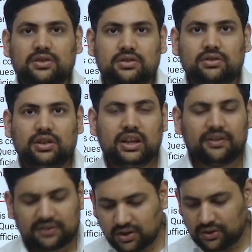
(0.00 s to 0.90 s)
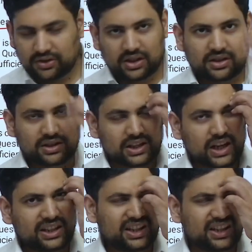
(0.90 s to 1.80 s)
If the question is slightly
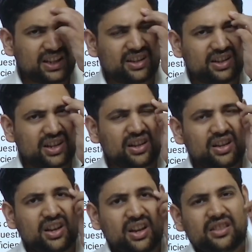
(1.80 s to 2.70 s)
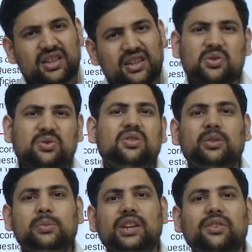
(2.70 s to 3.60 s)
here and there, then you should not be
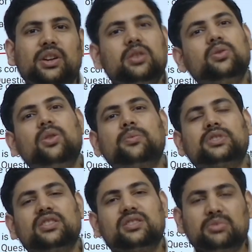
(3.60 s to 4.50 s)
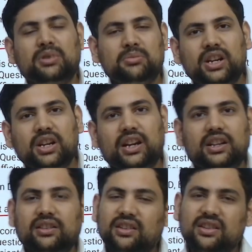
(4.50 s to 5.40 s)
giving two options may be correct, this
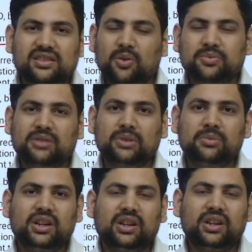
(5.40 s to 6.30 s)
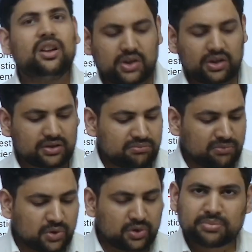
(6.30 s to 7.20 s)
option may be correct, because most
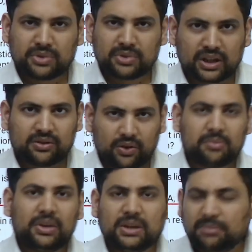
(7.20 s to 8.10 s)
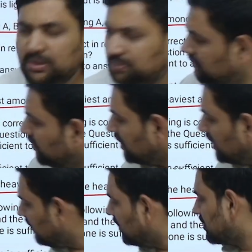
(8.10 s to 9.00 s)
people or many people would leave this
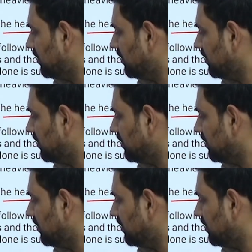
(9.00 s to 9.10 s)
question,